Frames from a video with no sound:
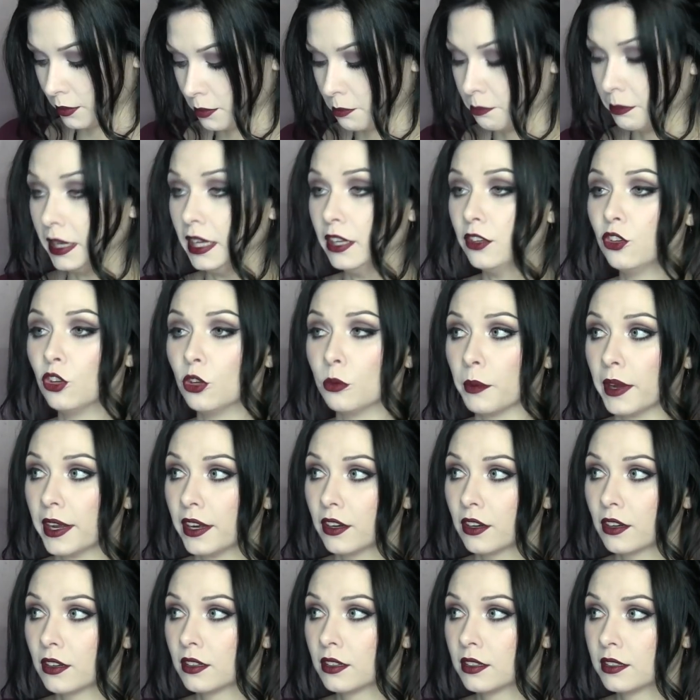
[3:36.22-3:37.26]
would be Tomb
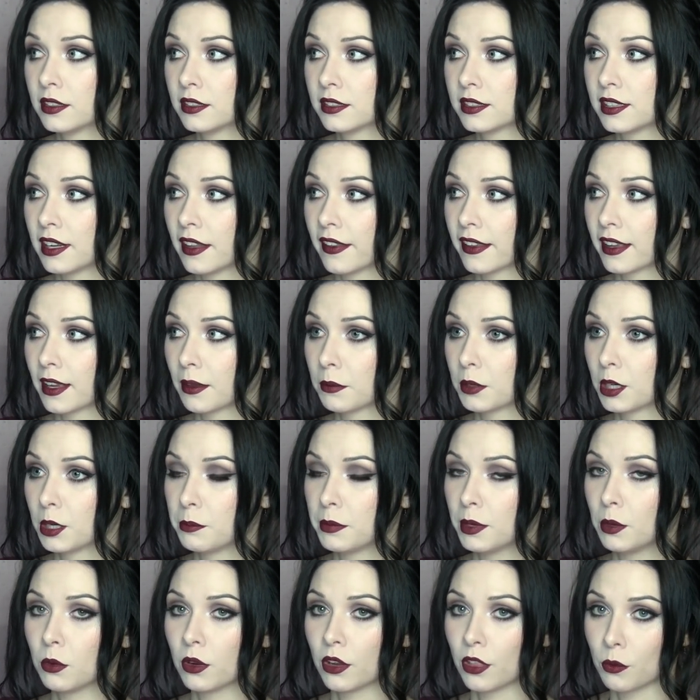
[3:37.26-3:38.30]
Raider. It's not like I'm gonna
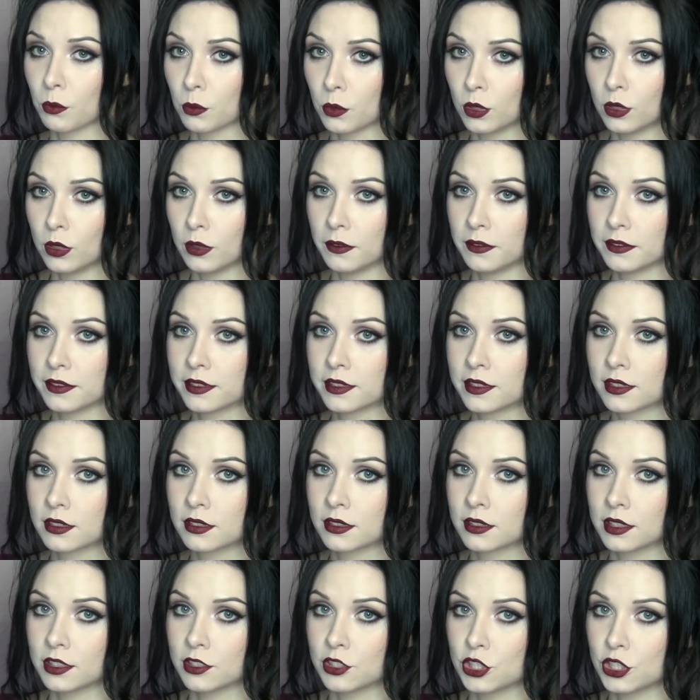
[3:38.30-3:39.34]
be one of the wolves
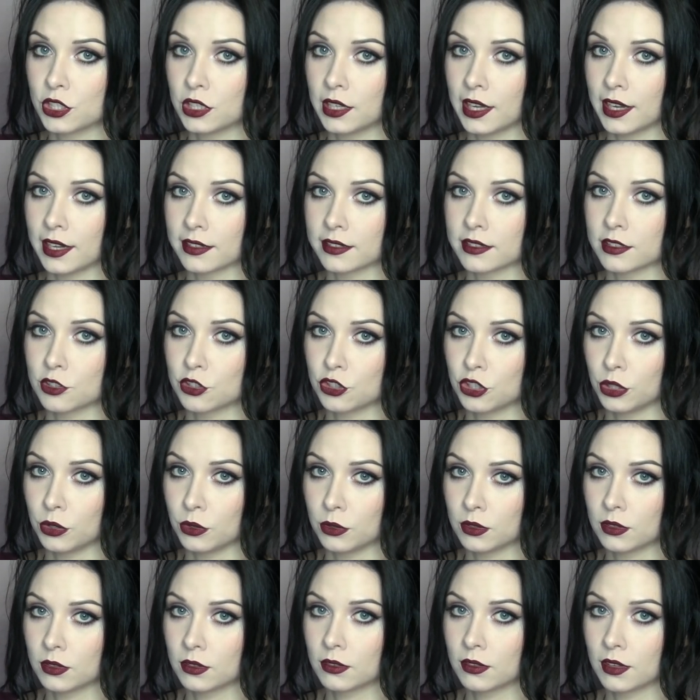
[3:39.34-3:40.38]
that she has to
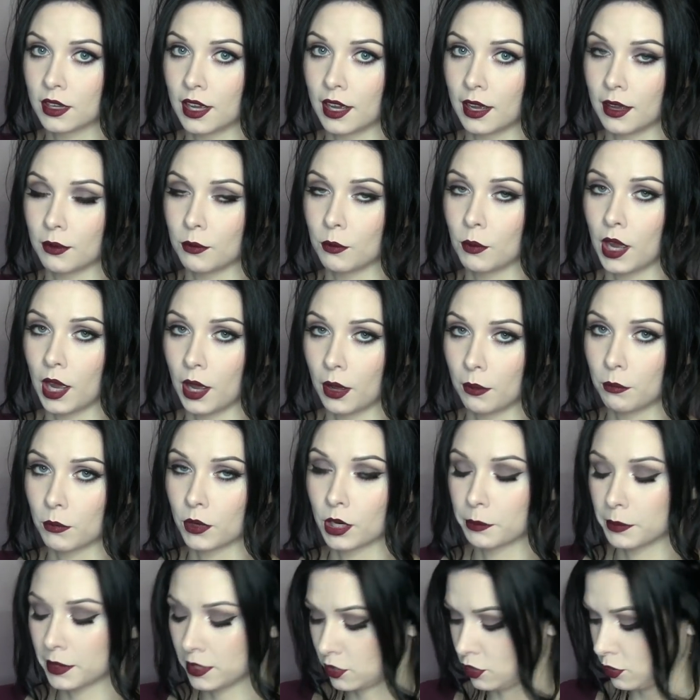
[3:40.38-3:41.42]
shoot. I want
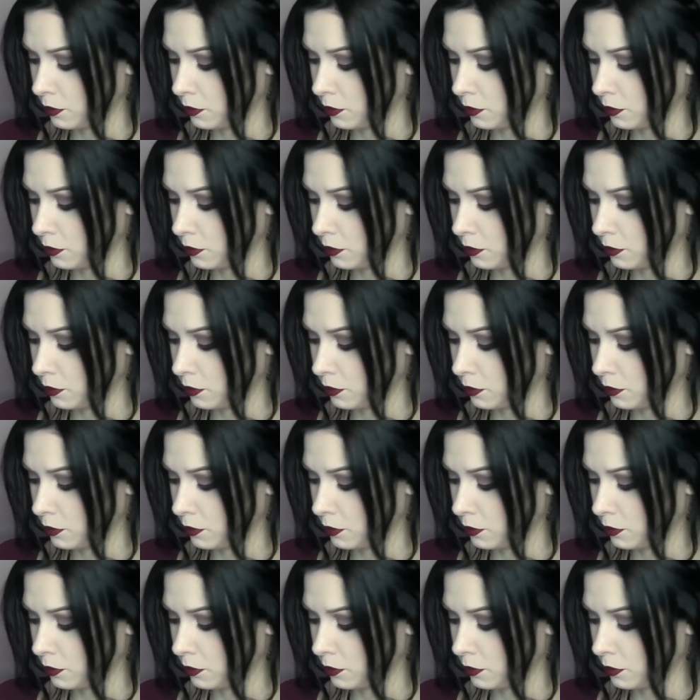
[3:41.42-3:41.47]
to be